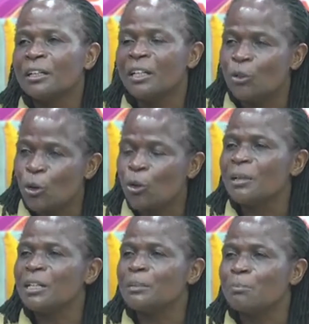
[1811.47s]
the
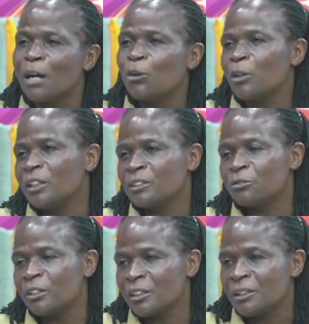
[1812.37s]
economy is back on
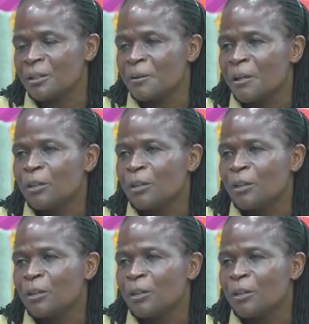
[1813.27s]
its feet.